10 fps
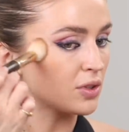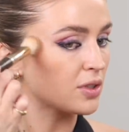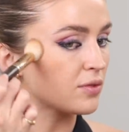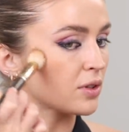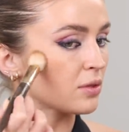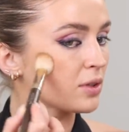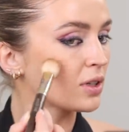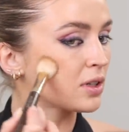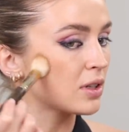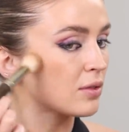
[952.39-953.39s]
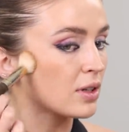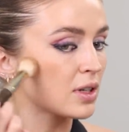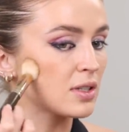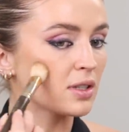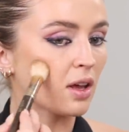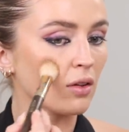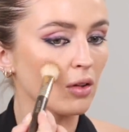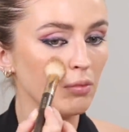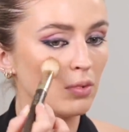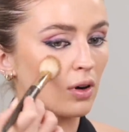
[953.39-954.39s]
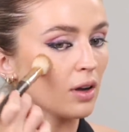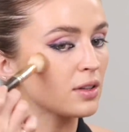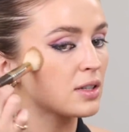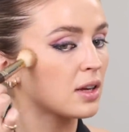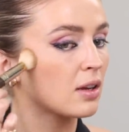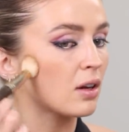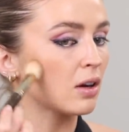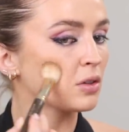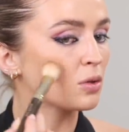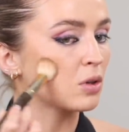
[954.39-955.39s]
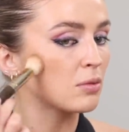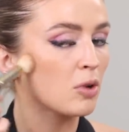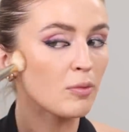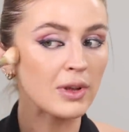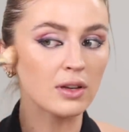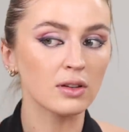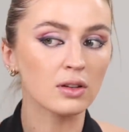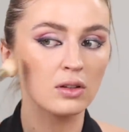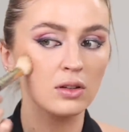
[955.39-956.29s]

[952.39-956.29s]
just for a really, really subtle bronzing contour moment.